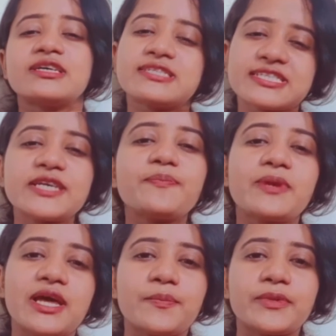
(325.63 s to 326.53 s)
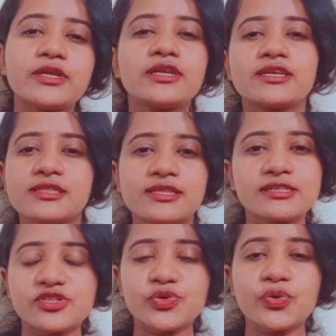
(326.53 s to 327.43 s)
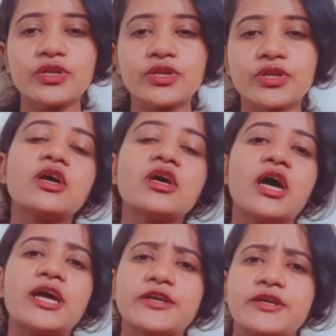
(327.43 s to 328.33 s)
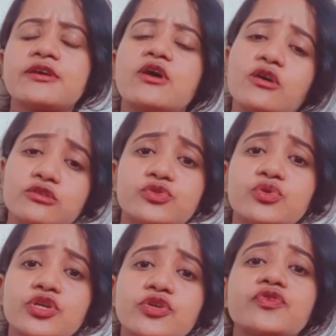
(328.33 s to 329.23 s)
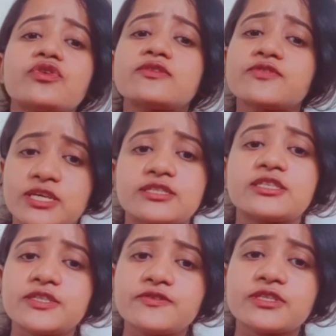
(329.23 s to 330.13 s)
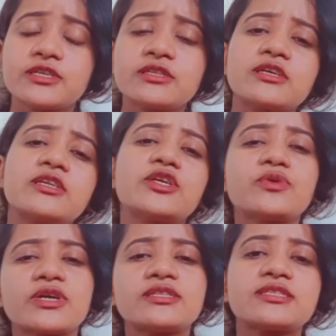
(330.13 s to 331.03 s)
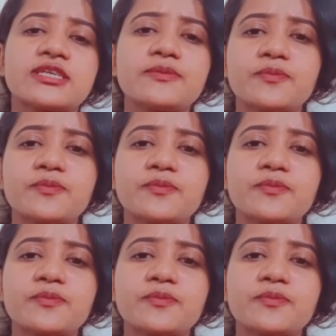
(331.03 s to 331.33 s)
Skip lemon in this toner. And also if you have sensitive skin, then you can skip.